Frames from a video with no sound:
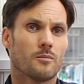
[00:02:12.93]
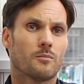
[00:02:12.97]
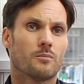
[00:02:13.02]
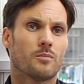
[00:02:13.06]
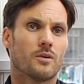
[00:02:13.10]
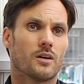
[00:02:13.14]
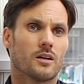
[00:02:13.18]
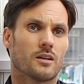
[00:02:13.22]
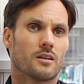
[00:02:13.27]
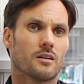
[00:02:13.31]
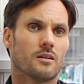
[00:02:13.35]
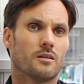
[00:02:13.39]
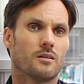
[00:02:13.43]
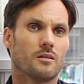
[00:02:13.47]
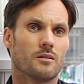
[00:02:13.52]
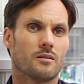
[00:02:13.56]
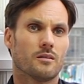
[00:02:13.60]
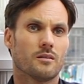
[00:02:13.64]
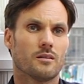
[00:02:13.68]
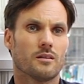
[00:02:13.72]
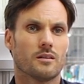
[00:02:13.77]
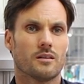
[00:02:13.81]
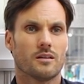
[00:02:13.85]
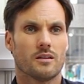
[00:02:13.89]
But
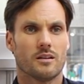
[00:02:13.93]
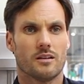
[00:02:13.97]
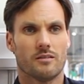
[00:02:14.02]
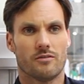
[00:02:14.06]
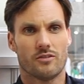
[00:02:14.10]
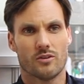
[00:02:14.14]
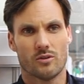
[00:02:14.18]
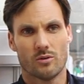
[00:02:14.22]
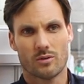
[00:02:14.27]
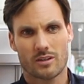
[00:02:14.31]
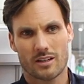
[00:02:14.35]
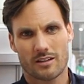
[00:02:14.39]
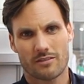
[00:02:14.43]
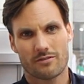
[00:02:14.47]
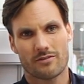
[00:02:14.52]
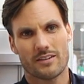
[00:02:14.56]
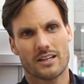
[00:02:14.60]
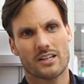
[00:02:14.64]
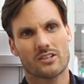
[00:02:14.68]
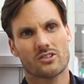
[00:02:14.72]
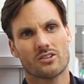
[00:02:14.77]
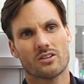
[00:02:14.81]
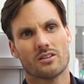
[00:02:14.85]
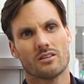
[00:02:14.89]
if you look at
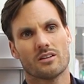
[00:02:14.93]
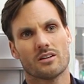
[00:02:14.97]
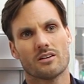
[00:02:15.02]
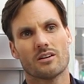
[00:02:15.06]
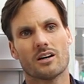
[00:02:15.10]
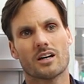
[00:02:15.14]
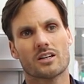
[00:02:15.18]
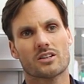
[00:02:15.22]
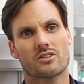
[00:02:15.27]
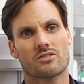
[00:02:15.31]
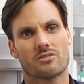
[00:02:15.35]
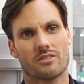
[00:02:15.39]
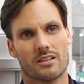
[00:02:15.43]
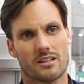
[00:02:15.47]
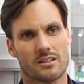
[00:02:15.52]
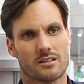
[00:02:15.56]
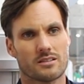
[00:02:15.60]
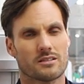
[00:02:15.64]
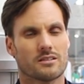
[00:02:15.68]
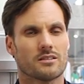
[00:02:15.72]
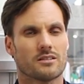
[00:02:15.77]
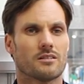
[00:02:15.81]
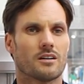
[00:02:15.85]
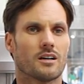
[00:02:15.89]
fashion, there are
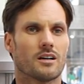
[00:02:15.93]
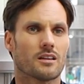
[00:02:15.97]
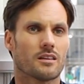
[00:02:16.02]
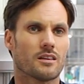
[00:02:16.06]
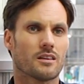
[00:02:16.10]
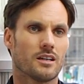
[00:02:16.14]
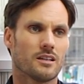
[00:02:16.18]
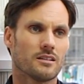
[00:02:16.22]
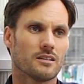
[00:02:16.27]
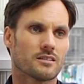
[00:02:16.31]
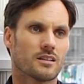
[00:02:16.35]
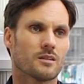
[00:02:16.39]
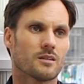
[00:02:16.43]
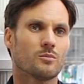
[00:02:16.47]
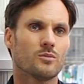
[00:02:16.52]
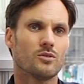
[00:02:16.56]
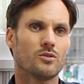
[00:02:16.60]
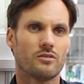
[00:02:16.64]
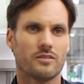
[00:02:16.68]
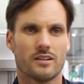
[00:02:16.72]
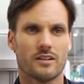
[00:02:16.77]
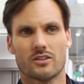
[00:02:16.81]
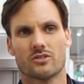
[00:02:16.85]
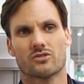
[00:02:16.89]
trends, there are things that
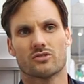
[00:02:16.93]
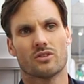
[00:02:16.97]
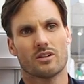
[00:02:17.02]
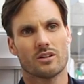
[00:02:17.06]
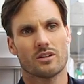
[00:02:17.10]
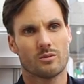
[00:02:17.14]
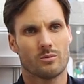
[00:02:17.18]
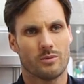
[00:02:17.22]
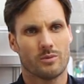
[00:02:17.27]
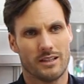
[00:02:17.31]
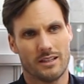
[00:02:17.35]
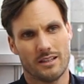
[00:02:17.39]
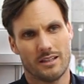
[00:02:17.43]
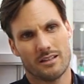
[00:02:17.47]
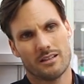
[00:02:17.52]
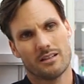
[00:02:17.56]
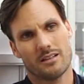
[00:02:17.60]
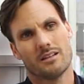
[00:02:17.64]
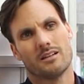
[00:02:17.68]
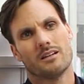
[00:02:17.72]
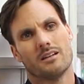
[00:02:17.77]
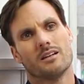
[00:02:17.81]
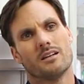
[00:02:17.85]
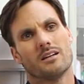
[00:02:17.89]
move in a certain way.
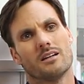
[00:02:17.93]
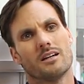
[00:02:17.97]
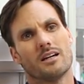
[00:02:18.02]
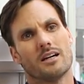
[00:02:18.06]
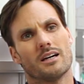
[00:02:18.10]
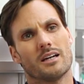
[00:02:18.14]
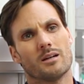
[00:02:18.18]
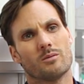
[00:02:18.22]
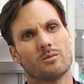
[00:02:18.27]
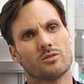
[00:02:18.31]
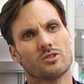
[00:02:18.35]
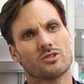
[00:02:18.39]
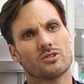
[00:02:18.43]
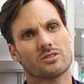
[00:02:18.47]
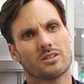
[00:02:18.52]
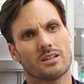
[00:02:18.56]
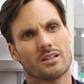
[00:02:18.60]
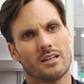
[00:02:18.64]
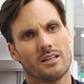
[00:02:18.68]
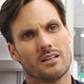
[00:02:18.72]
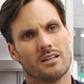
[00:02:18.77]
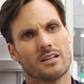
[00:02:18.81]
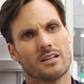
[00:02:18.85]
And I would say